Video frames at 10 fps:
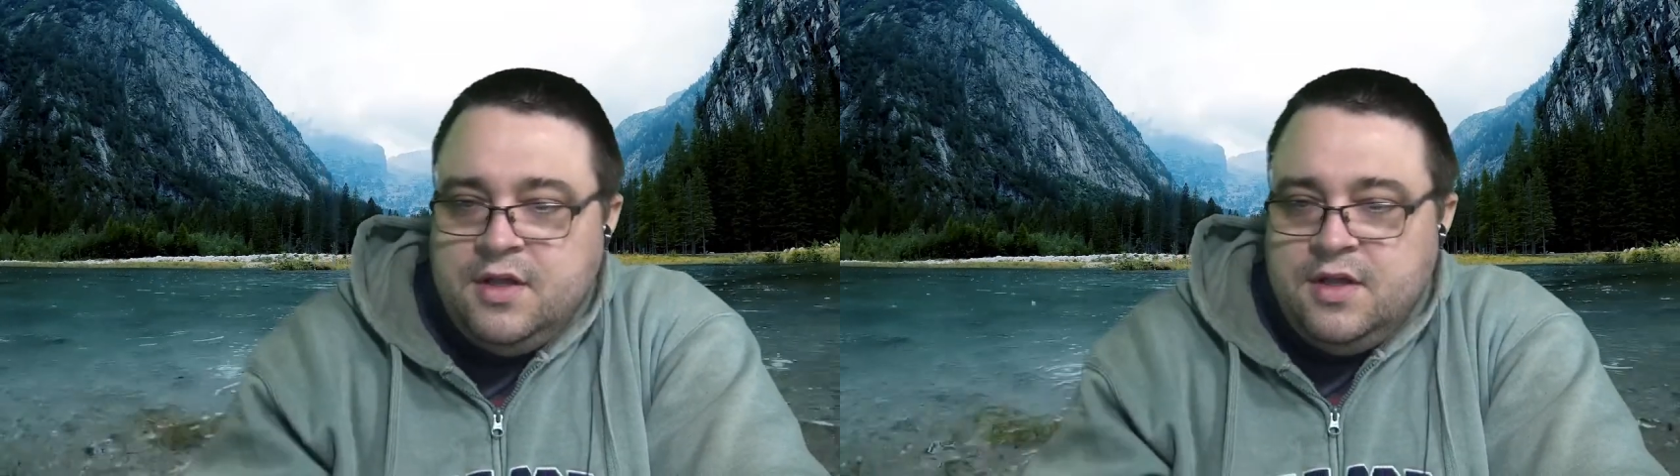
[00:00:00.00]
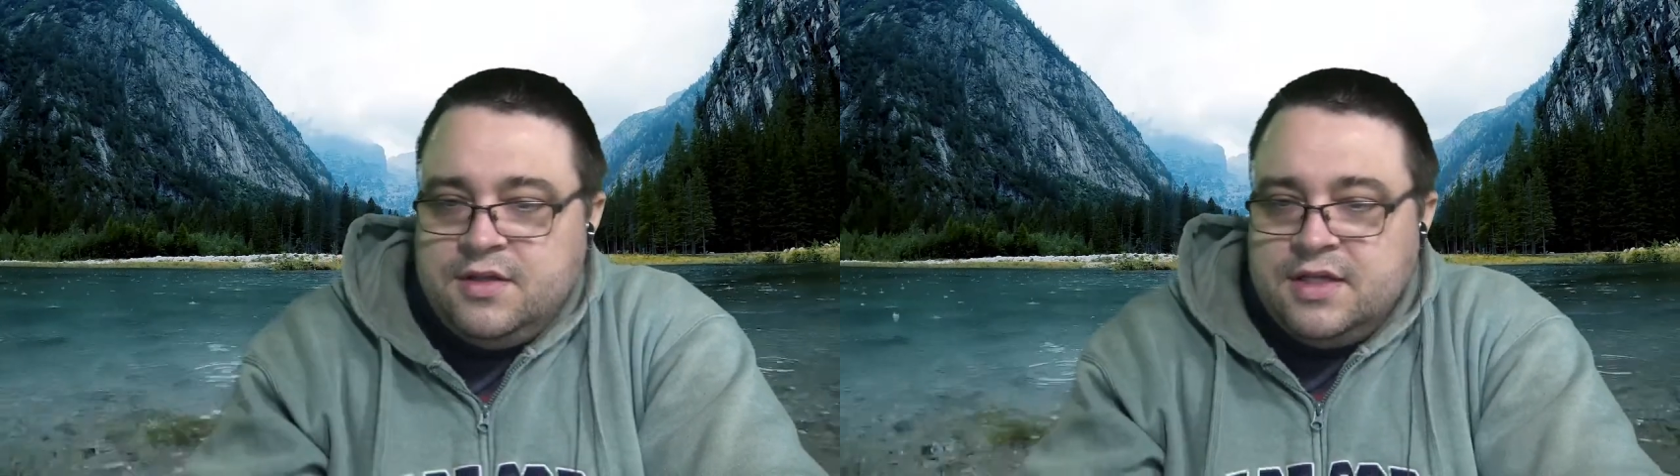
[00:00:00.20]

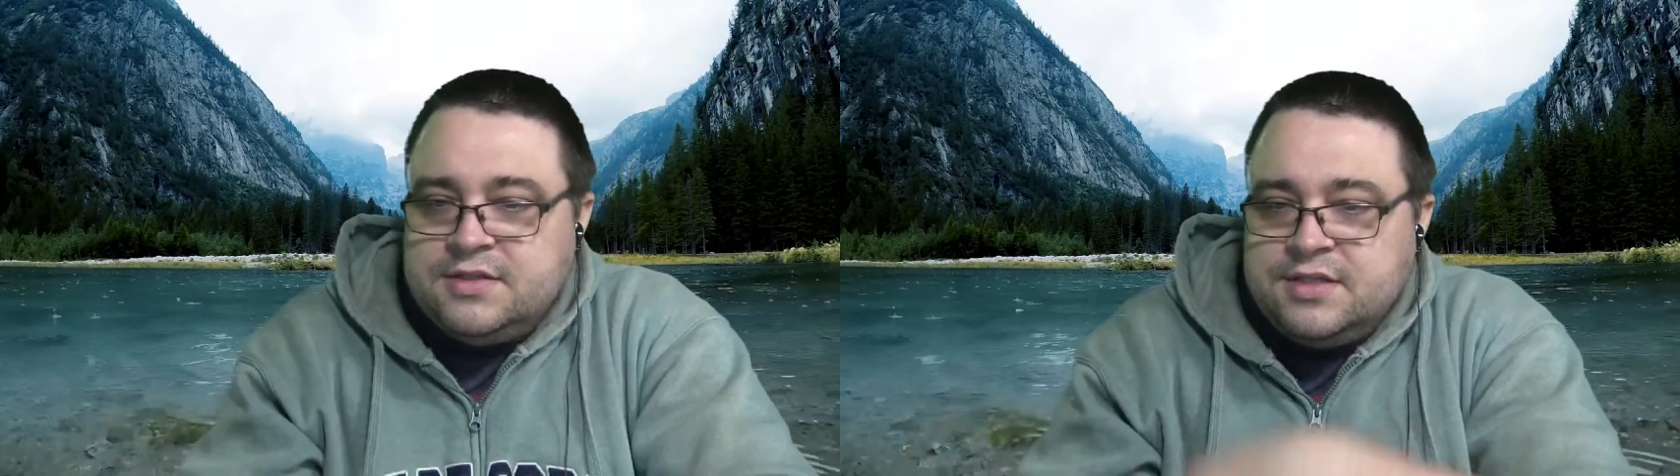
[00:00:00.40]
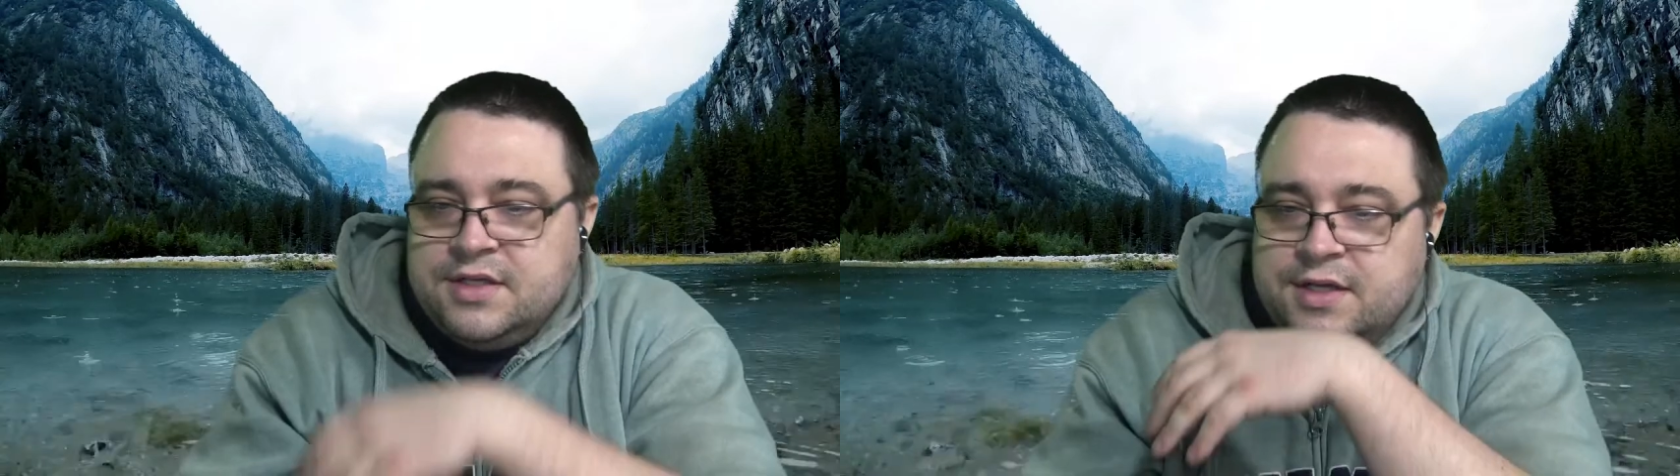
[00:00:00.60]
But
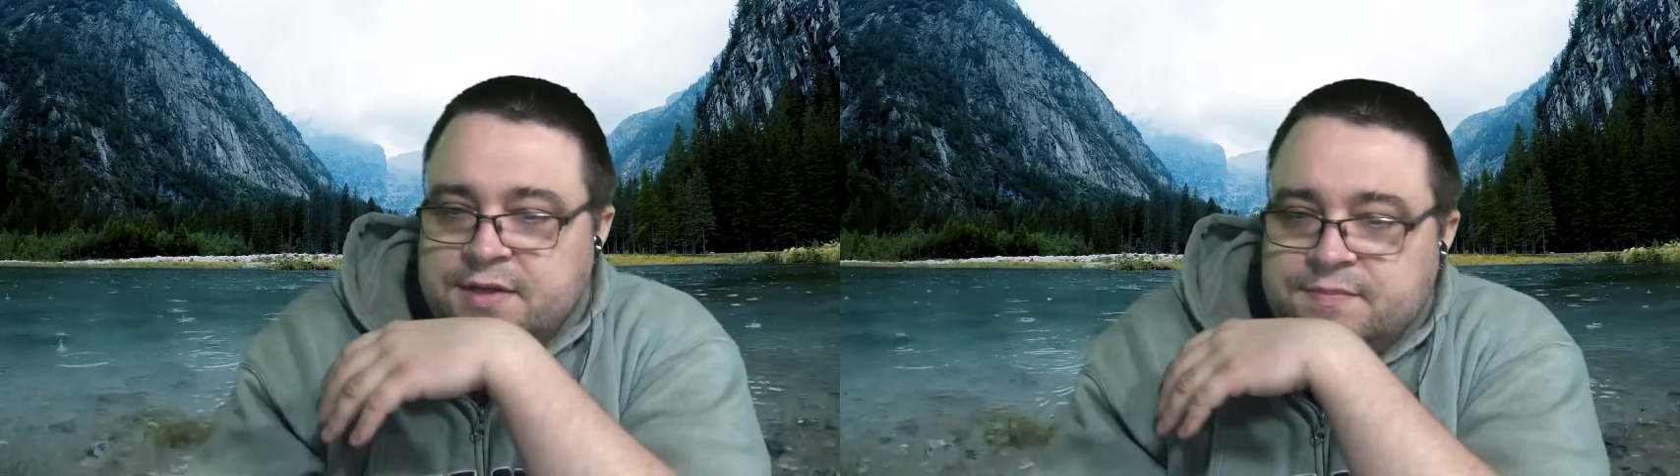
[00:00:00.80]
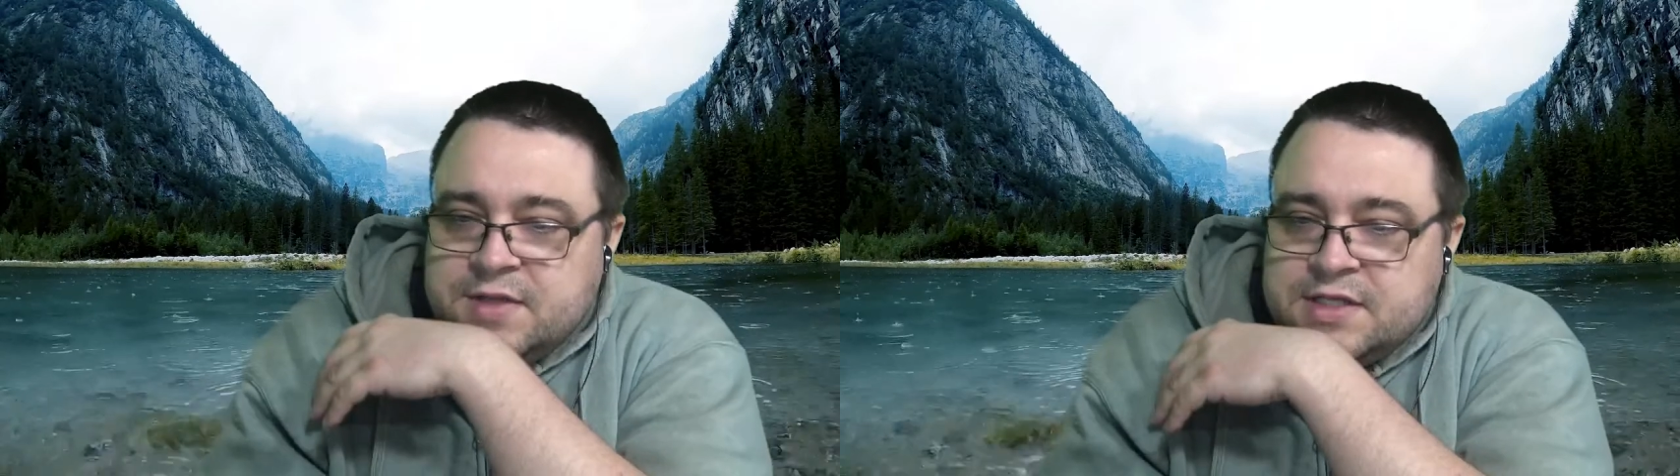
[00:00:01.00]

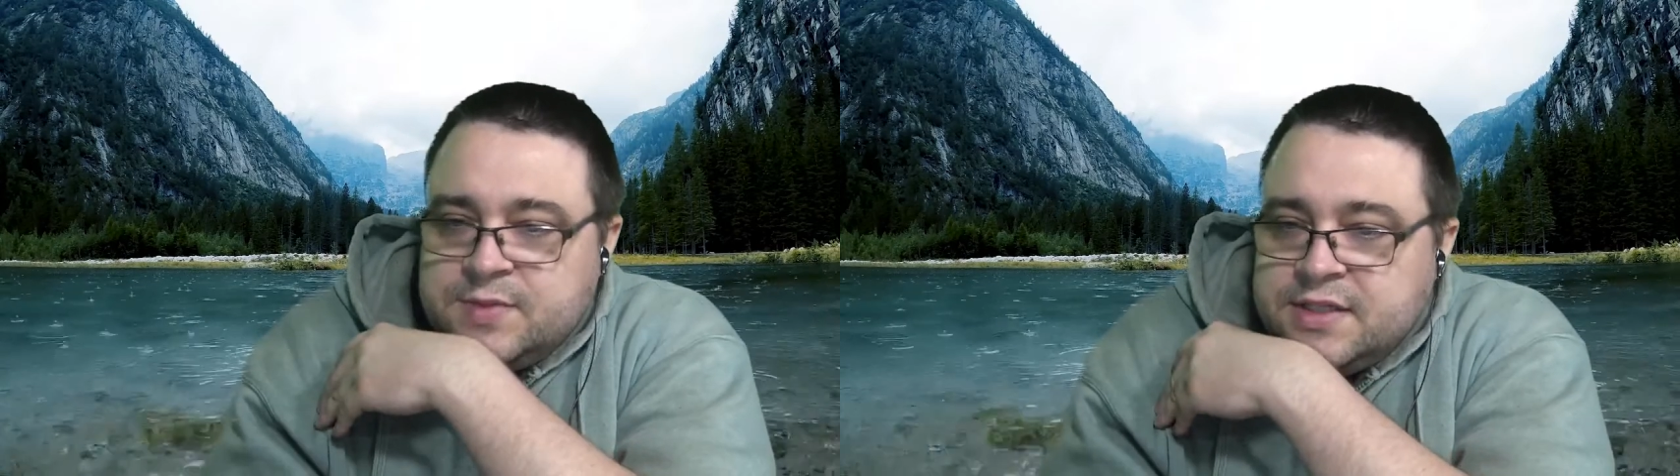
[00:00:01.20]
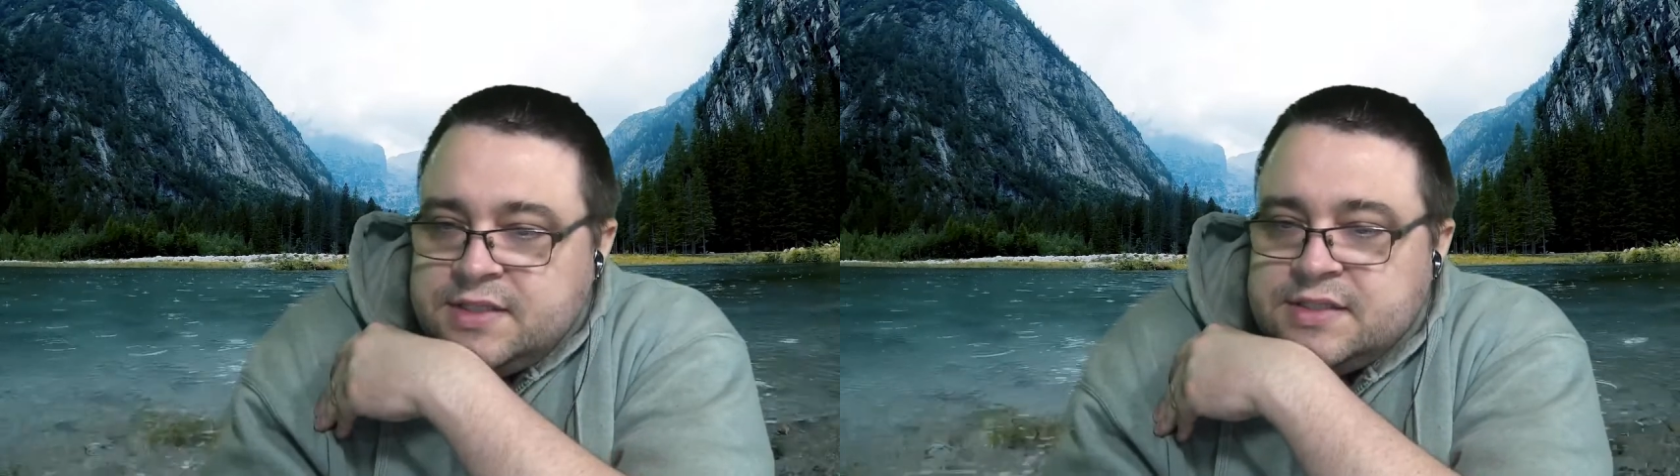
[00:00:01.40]
that's my
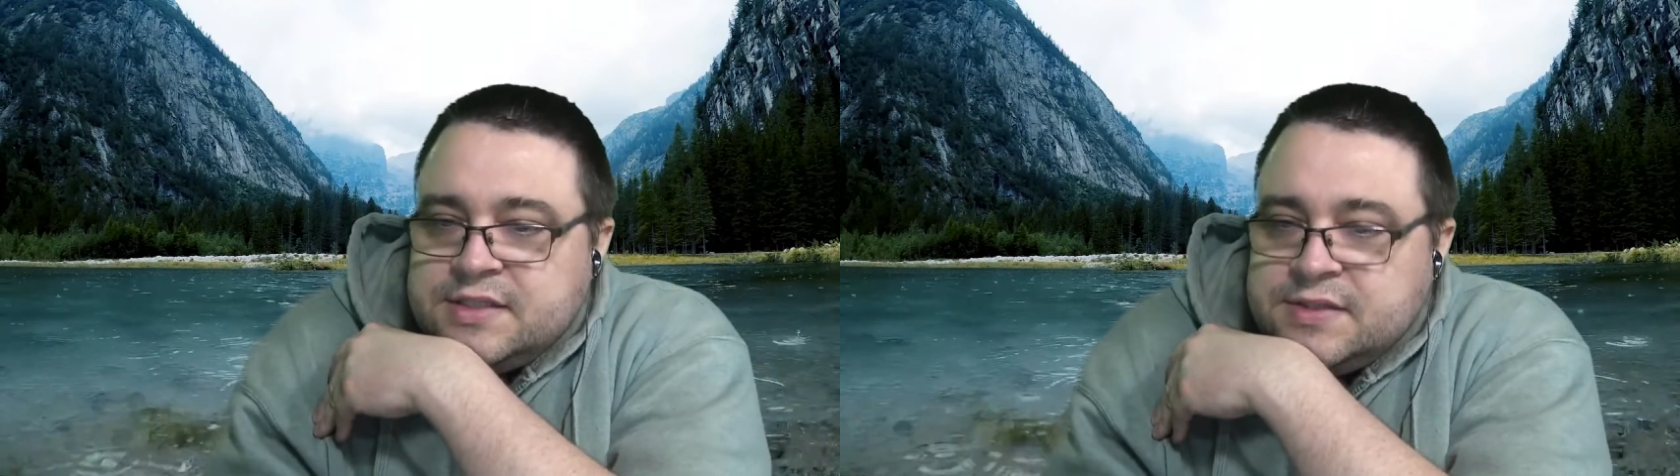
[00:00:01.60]
idea.